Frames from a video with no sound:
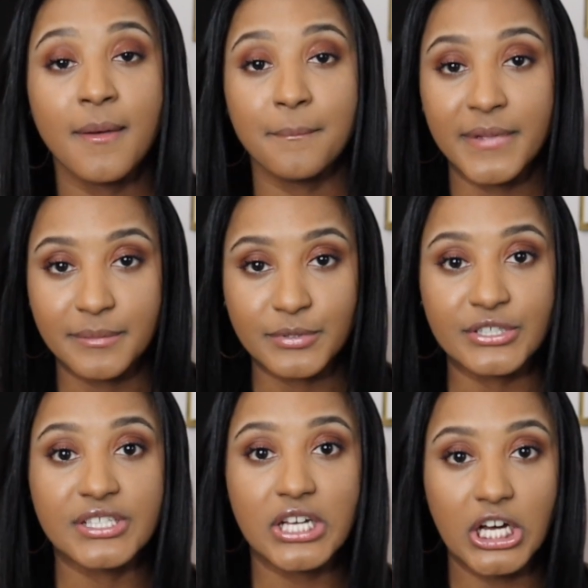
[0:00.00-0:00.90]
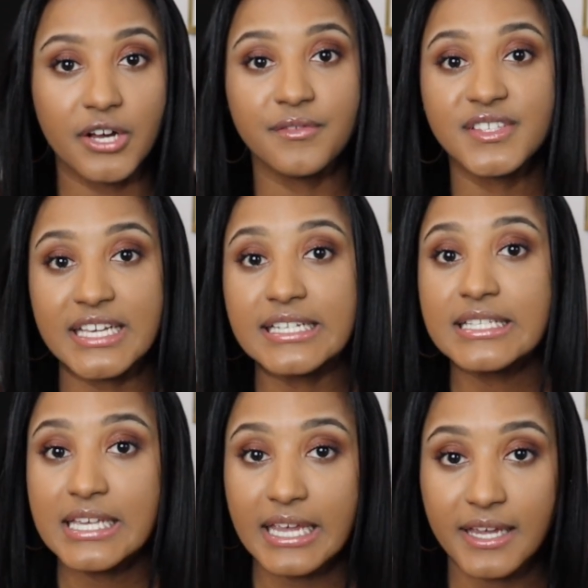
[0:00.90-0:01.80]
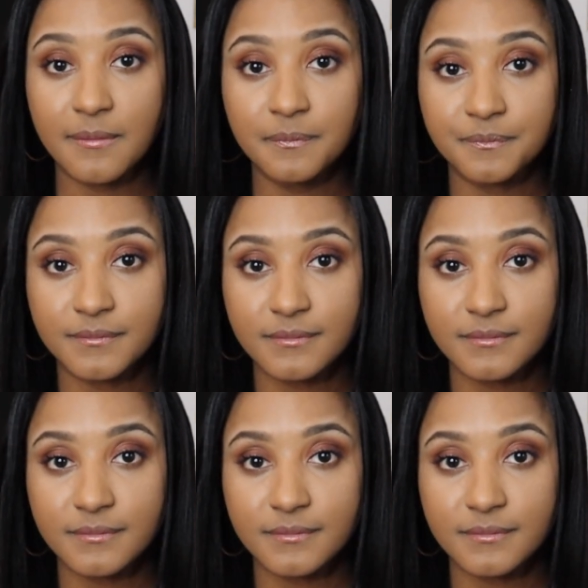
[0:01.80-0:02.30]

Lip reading: members of said team